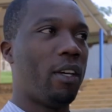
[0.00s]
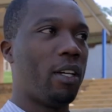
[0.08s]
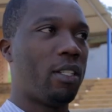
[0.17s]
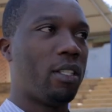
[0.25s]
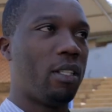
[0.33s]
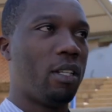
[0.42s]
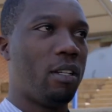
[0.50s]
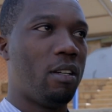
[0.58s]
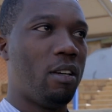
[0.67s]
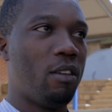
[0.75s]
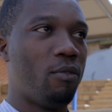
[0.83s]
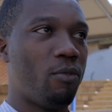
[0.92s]
that
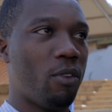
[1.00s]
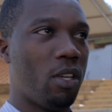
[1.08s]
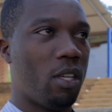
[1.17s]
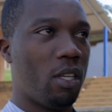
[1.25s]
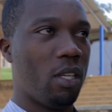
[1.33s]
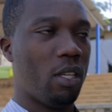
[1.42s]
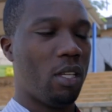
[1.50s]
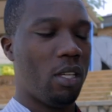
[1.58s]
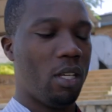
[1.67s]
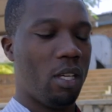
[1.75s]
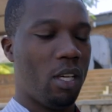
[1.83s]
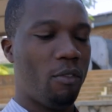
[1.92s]
uh, every
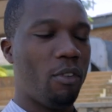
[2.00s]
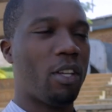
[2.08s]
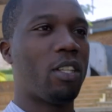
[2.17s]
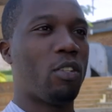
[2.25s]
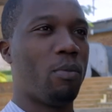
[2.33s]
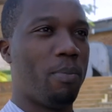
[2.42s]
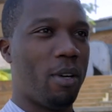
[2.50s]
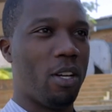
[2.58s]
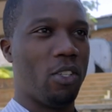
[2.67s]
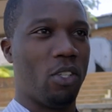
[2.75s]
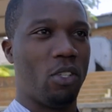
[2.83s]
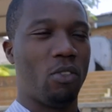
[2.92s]
every architecture
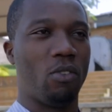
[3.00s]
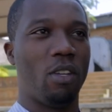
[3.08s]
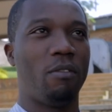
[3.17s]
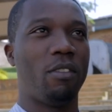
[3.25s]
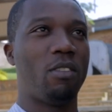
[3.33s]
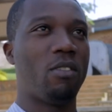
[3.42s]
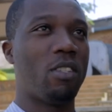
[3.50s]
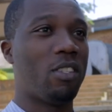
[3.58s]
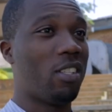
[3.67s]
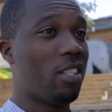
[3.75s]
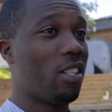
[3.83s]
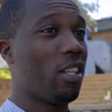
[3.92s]
project should have a
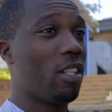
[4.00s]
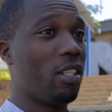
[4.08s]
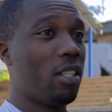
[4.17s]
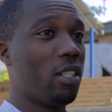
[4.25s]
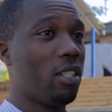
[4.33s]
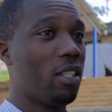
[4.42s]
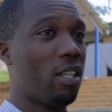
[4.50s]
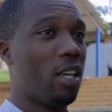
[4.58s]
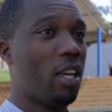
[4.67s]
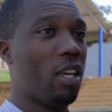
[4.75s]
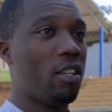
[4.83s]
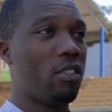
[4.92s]
transcendent idea
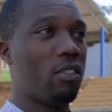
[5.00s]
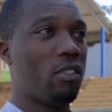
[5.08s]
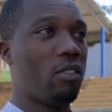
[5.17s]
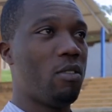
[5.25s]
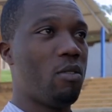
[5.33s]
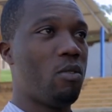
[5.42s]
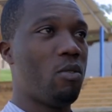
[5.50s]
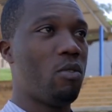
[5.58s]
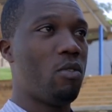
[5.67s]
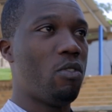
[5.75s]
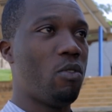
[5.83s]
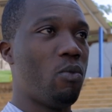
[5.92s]
and
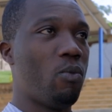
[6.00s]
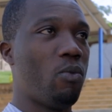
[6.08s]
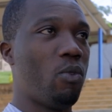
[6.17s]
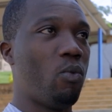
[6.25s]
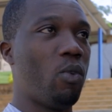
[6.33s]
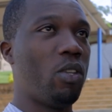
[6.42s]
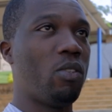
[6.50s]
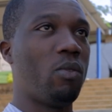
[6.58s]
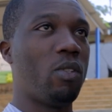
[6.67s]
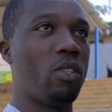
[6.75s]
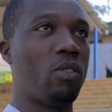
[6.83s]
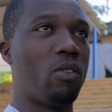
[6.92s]
the, the reason
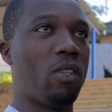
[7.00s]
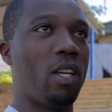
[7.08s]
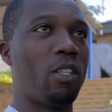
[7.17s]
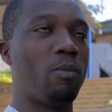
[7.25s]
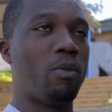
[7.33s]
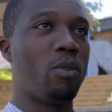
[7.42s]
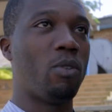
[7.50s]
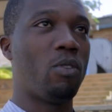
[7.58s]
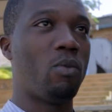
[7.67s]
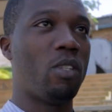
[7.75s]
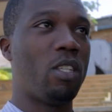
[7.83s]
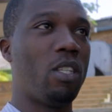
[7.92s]
we insist on that is
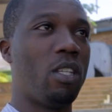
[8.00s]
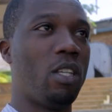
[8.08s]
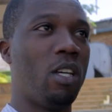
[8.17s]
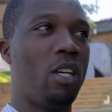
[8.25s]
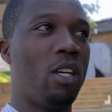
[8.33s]
because we see